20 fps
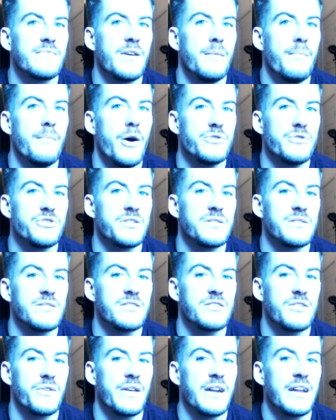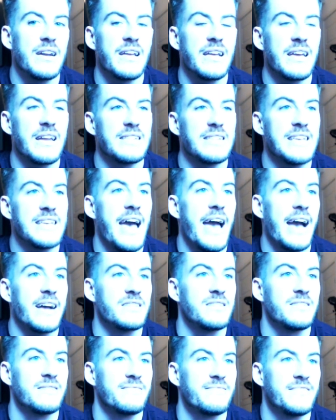emotions so that i didn't get
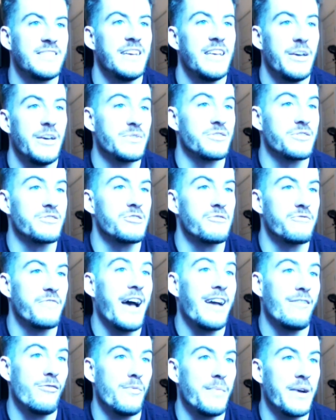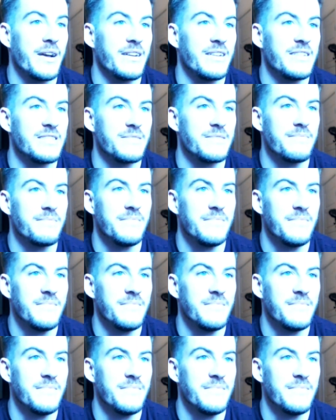attacked it was a survival right. mechanism